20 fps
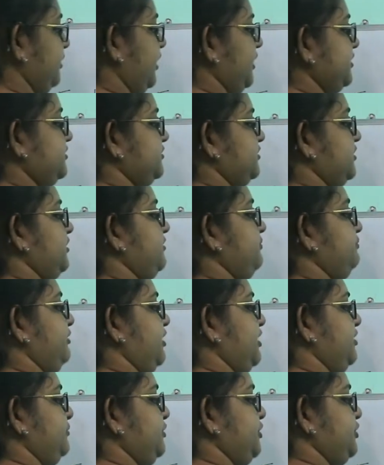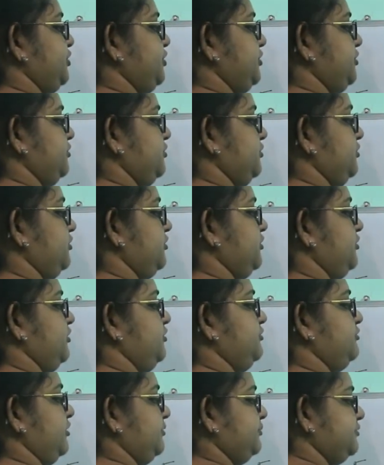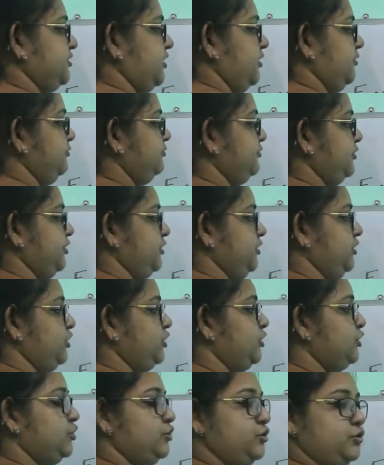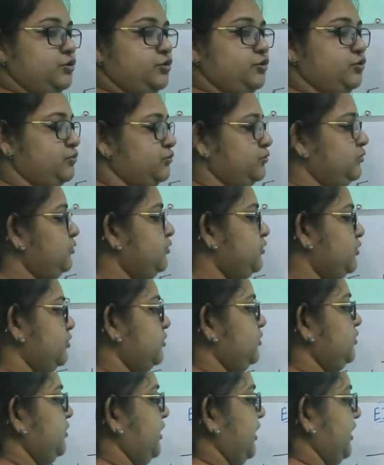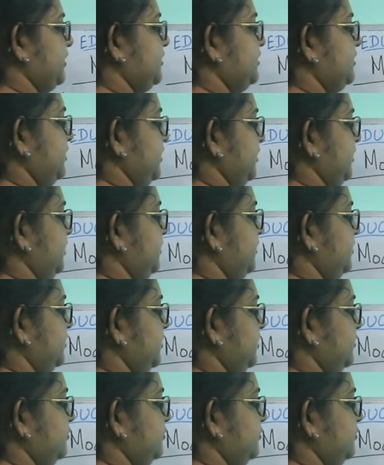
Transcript: asking permission from someone to go and see the